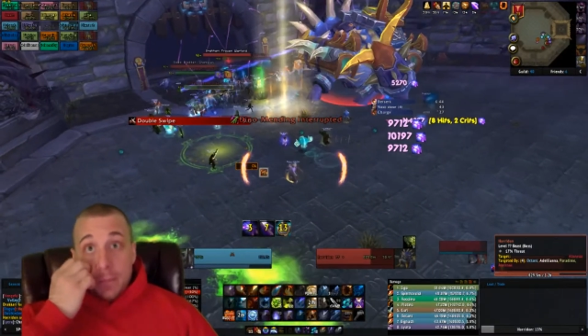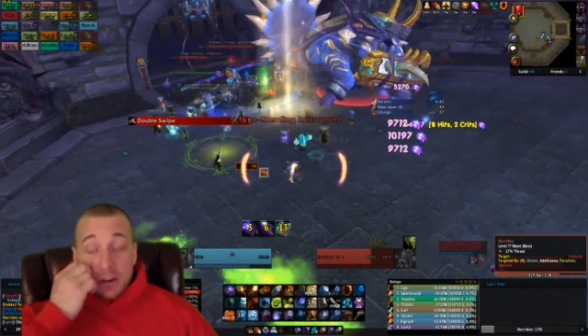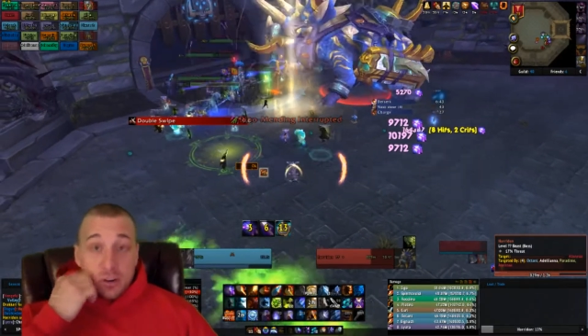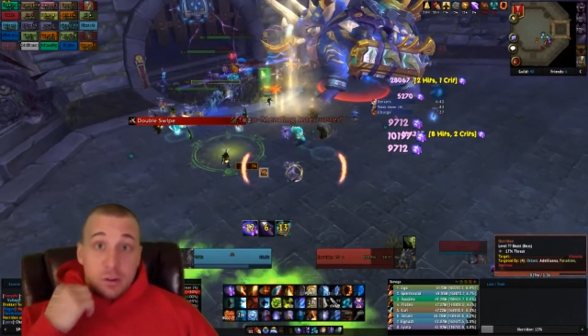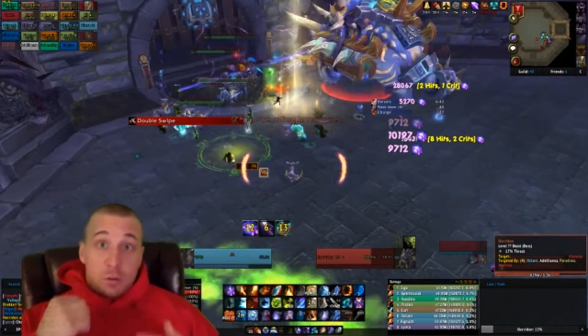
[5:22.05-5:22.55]

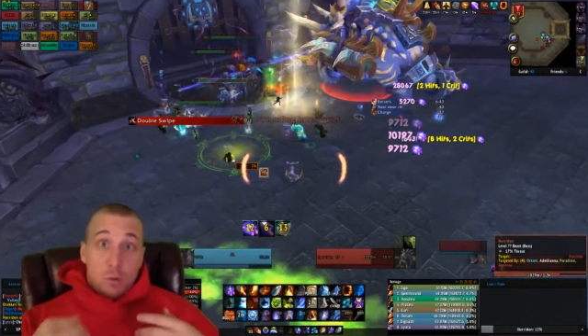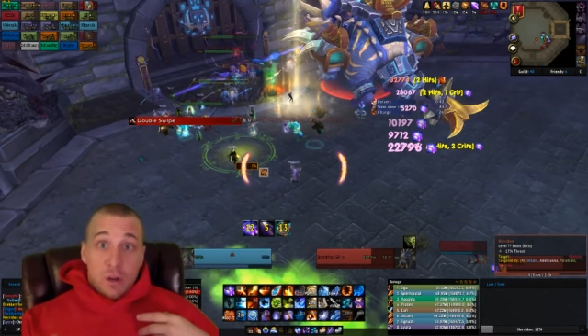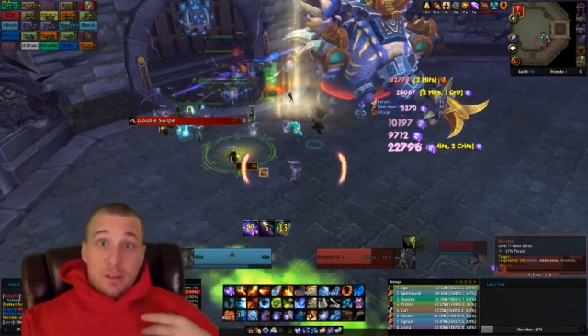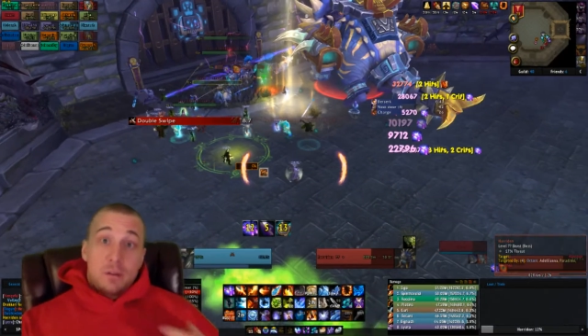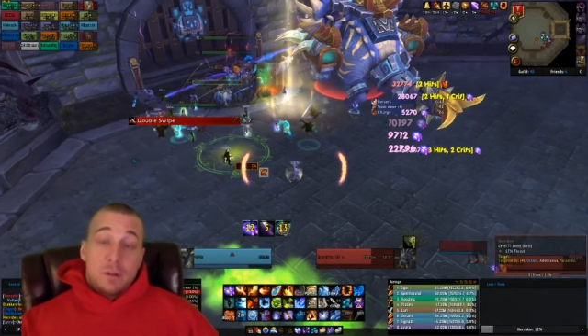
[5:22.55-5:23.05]
Make sure that
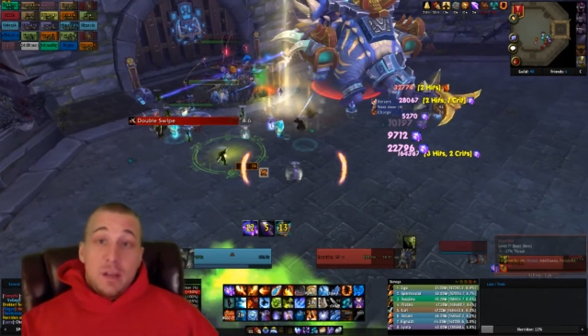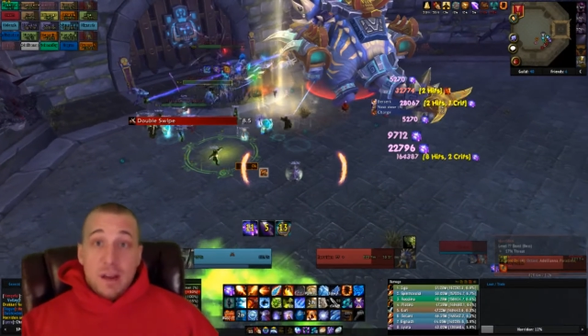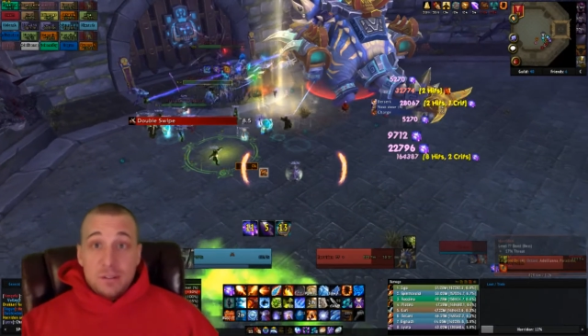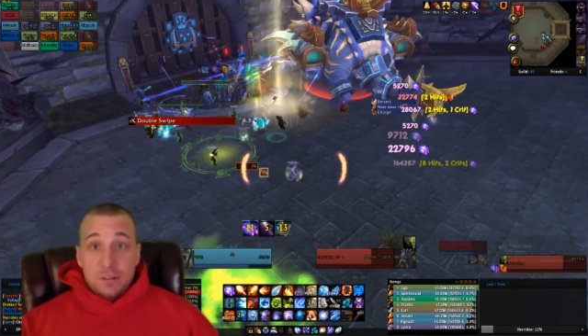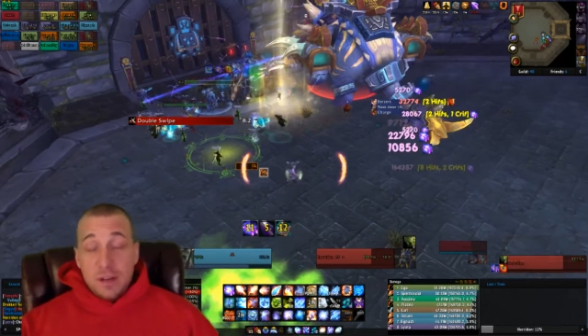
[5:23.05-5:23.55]
one of the
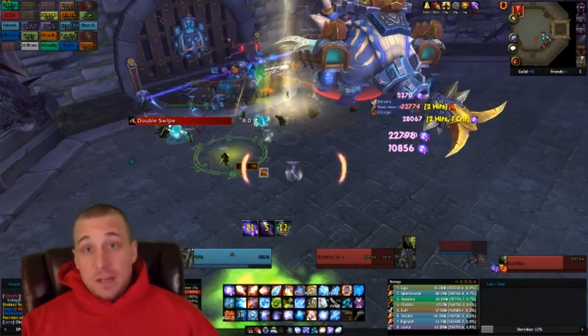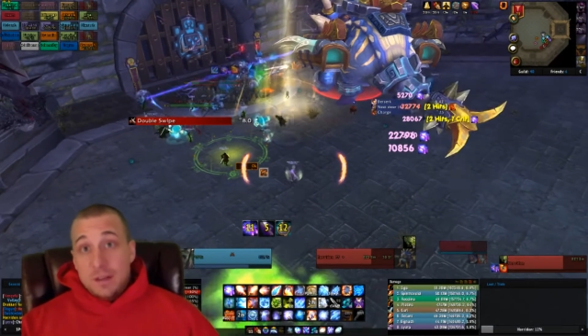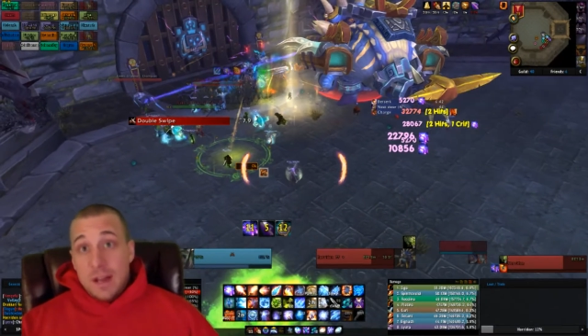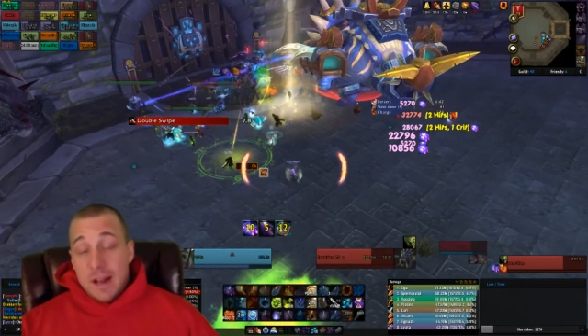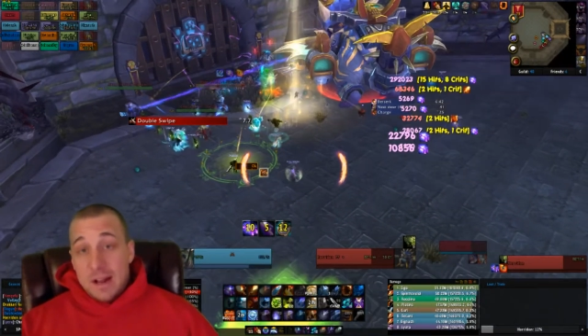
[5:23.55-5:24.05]
tanks is
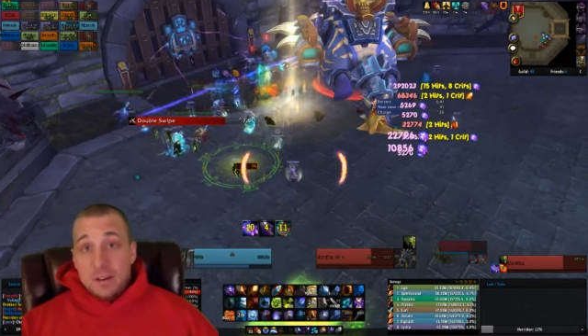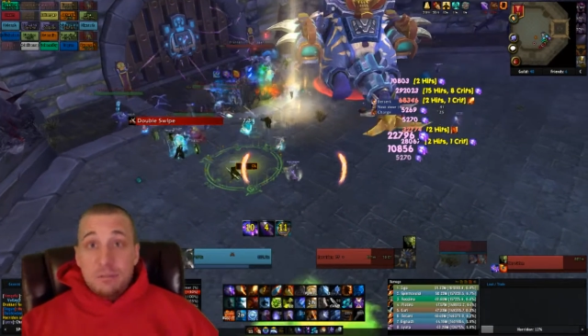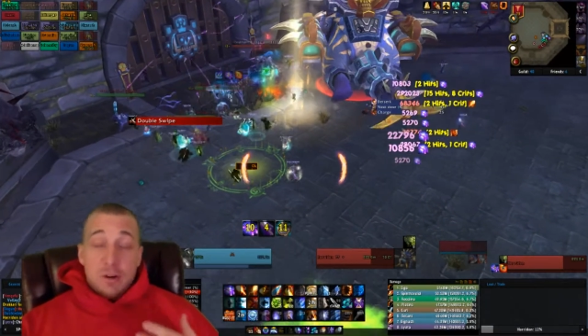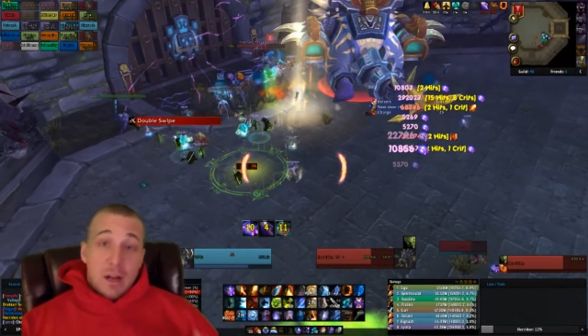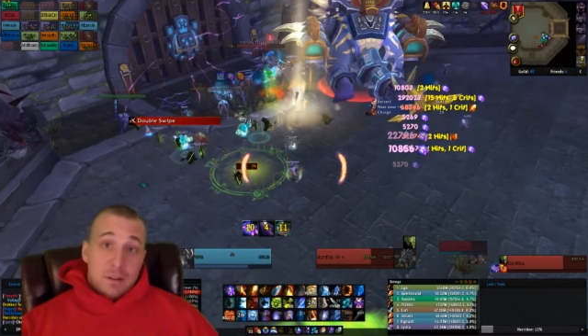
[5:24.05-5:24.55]
tanking the ads
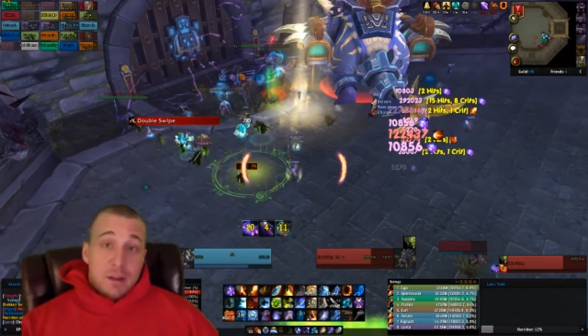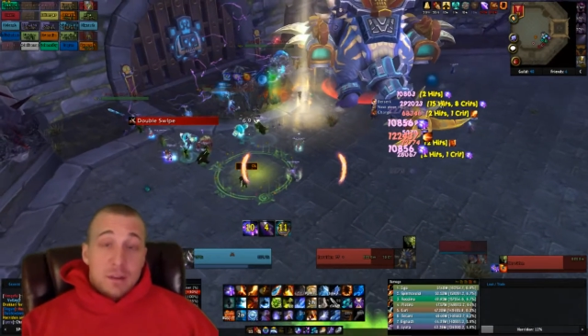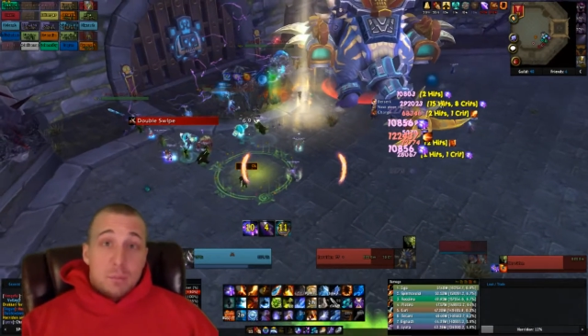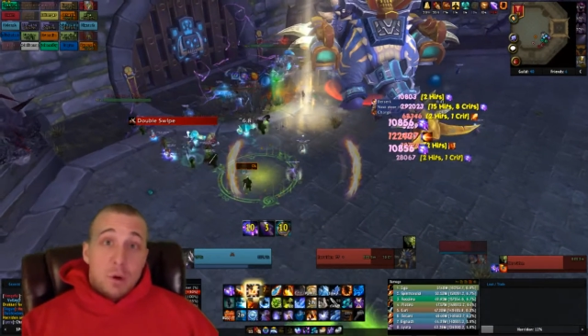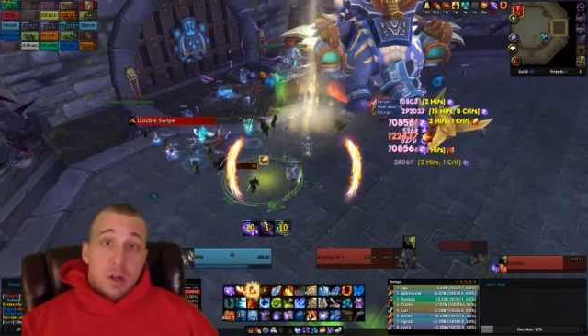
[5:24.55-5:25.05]
if you're not
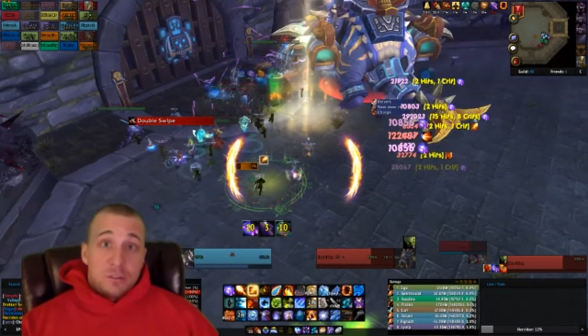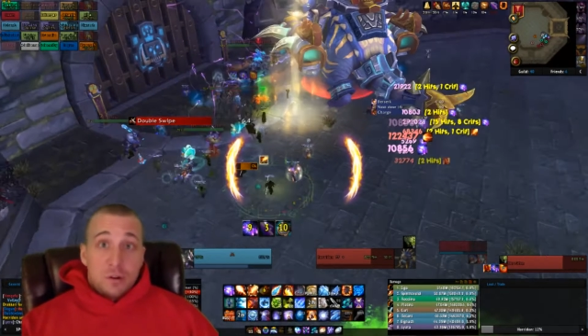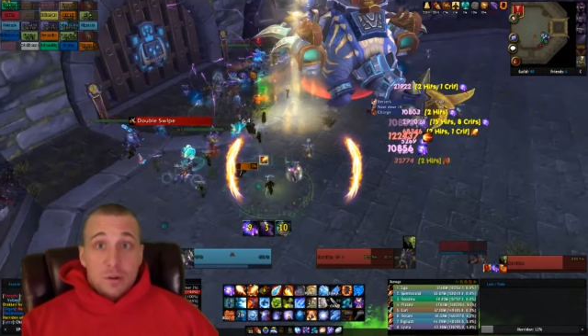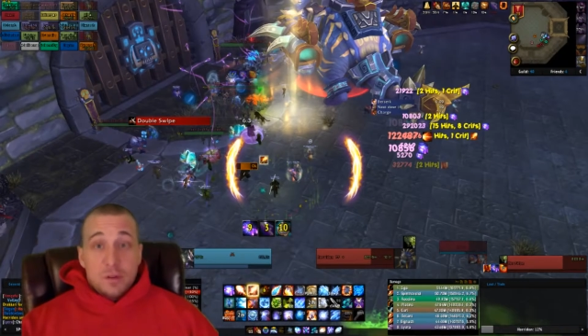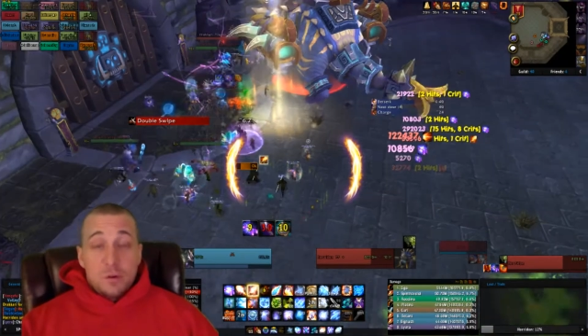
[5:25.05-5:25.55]
tanking the boss
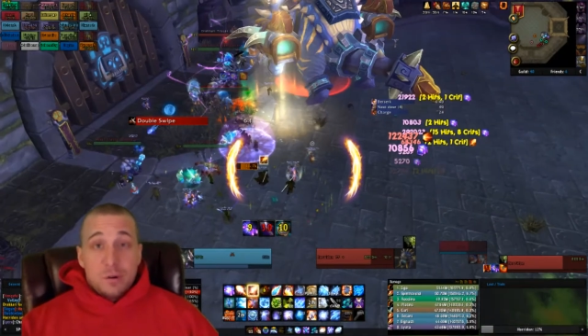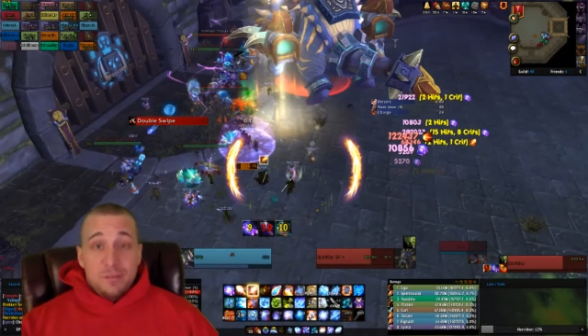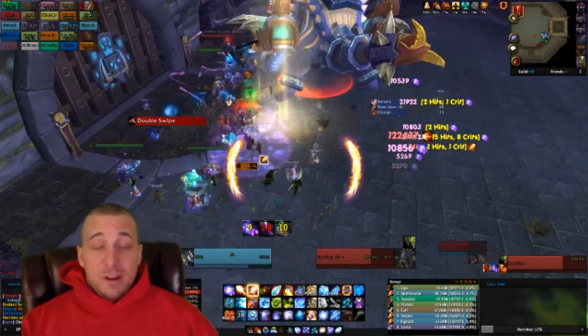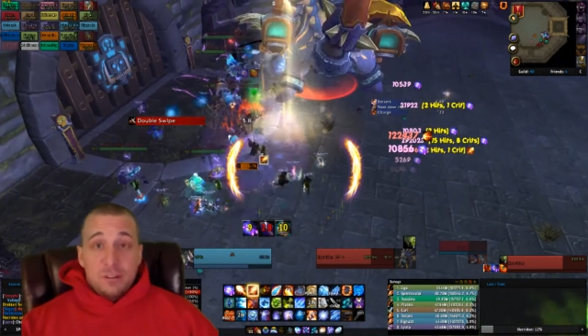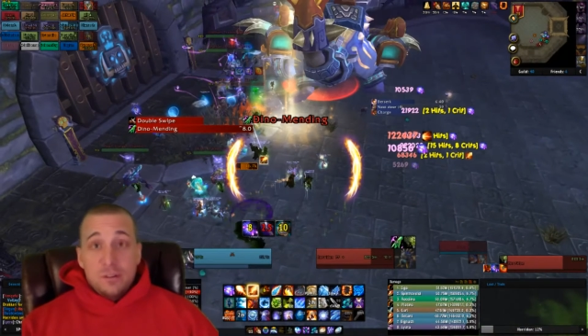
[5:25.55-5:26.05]
during the
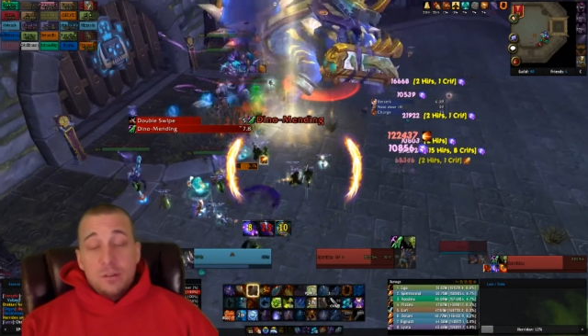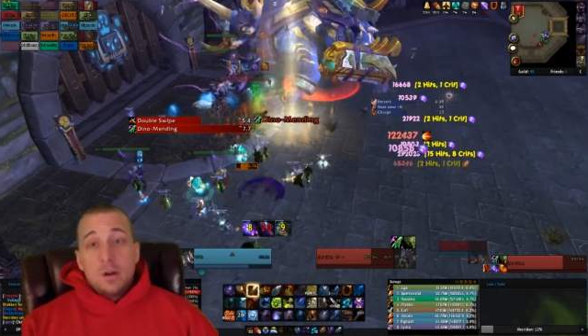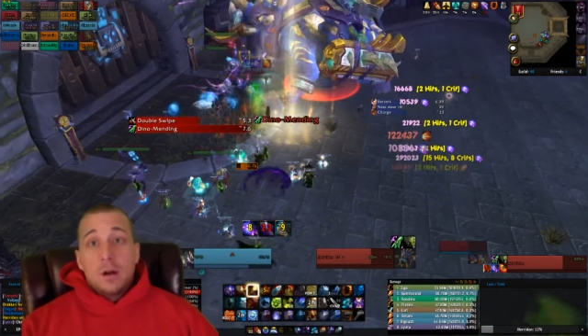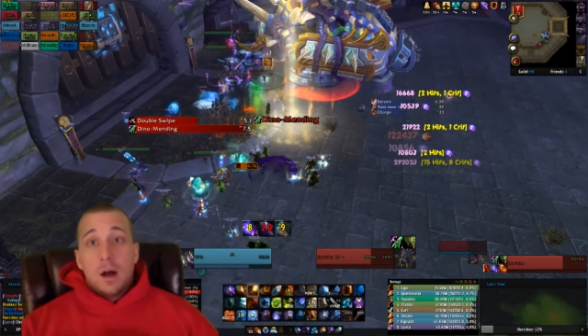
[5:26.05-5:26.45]
door phases.